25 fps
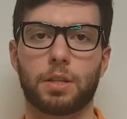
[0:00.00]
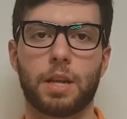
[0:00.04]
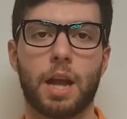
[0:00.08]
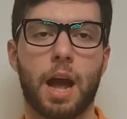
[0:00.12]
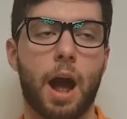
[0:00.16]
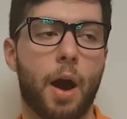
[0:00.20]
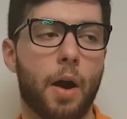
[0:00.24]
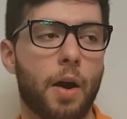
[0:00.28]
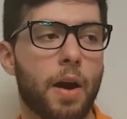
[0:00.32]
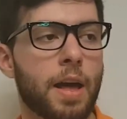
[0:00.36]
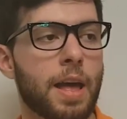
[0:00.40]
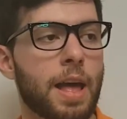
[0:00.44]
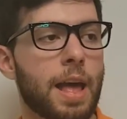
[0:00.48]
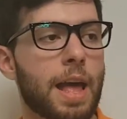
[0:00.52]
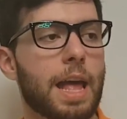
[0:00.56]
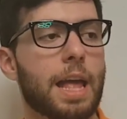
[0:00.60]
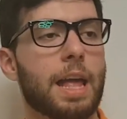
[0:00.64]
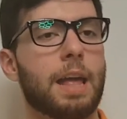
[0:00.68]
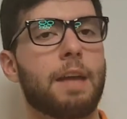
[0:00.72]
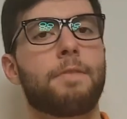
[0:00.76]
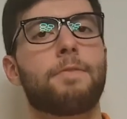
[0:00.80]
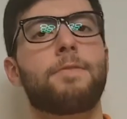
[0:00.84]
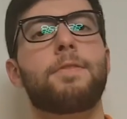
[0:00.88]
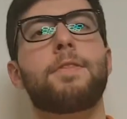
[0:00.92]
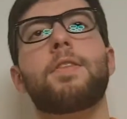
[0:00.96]
Now,
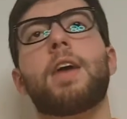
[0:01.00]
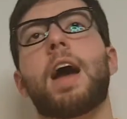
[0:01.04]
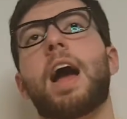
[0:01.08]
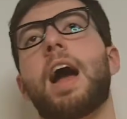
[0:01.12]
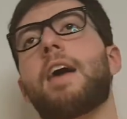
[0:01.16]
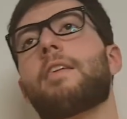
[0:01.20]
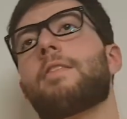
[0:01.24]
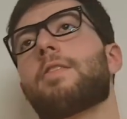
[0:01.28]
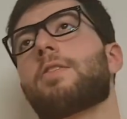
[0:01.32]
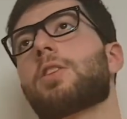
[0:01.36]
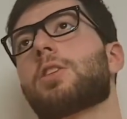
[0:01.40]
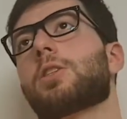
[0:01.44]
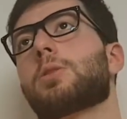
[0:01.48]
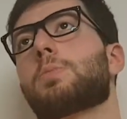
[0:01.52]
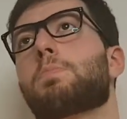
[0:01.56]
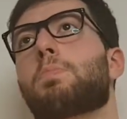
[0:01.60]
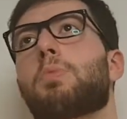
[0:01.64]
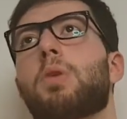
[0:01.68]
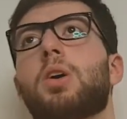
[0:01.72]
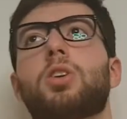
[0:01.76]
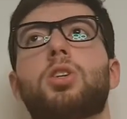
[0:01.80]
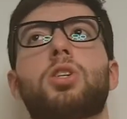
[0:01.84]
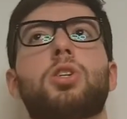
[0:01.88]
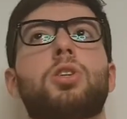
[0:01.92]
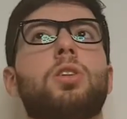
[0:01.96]
if you have a
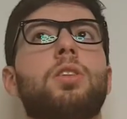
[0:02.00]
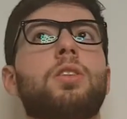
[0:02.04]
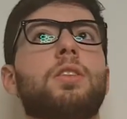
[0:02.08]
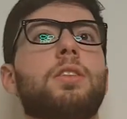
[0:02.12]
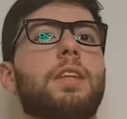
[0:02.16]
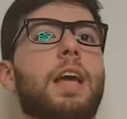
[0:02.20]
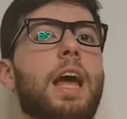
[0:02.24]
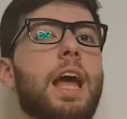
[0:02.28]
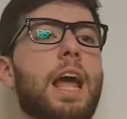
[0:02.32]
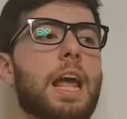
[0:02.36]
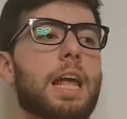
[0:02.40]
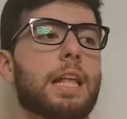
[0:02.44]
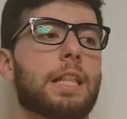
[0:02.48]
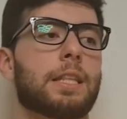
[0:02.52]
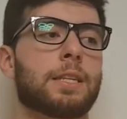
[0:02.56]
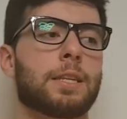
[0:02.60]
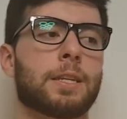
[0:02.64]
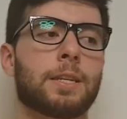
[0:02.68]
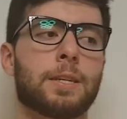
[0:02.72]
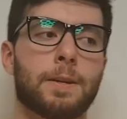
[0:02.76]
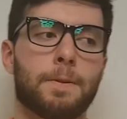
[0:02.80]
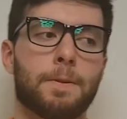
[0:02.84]
special date